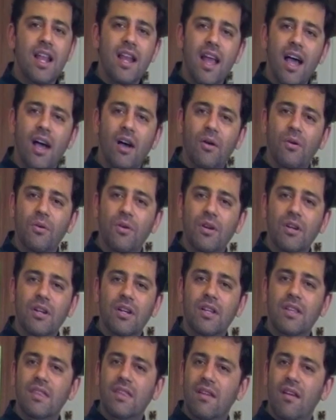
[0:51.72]
Now,
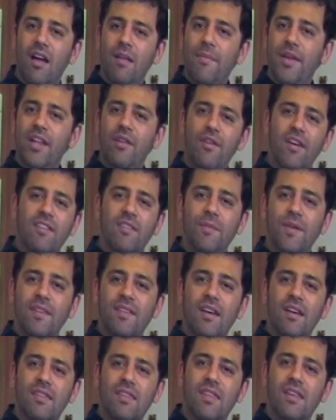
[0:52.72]
there aren't many
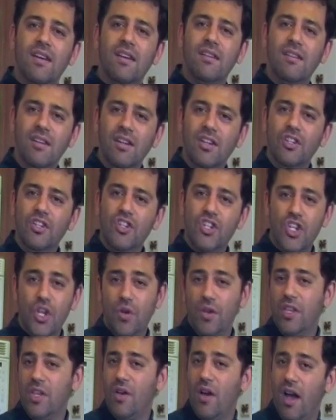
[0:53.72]
recipes out there
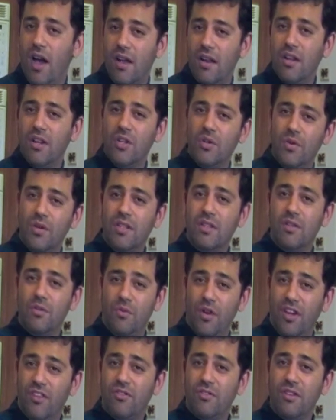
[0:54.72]
showing you how to do it
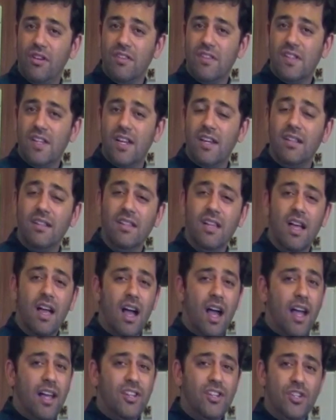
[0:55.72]
restaurant style.
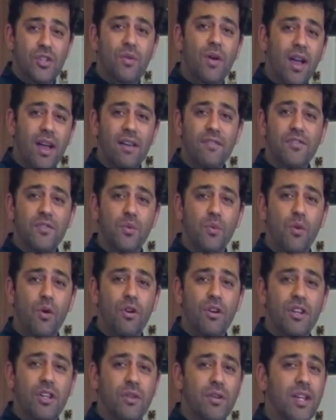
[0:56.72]
I do have to
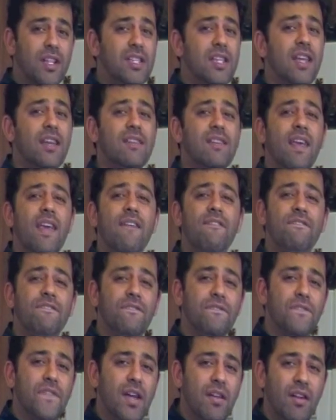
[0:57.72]
warn you, it takes a
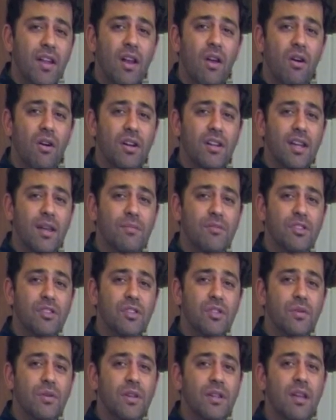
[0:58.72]
very long time to
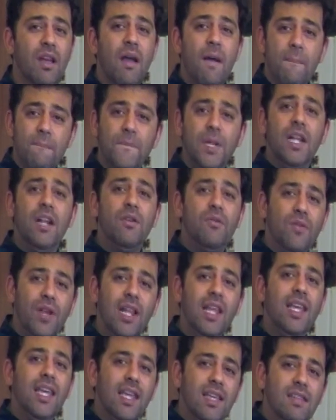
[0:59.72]
do it, but it
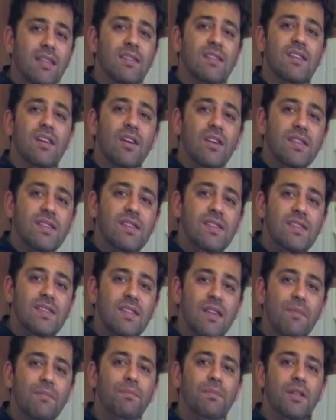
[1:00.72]
really is
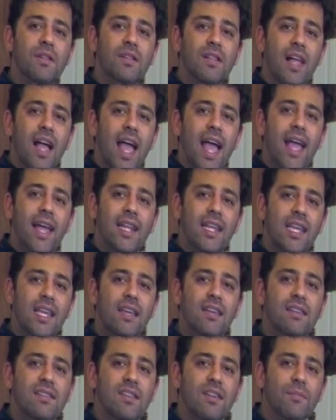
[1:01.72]
simple and
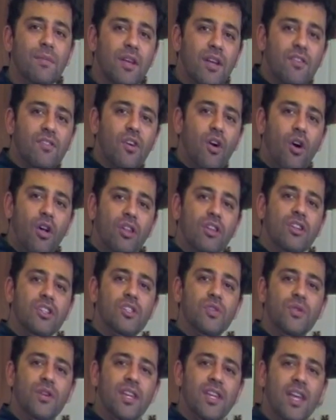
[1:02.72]
easy because all
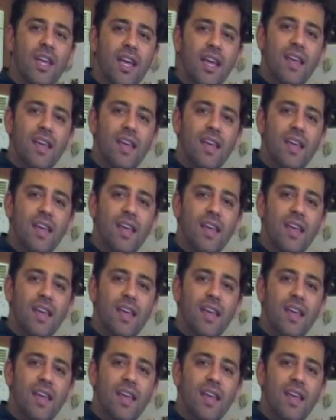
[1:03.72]
you're doing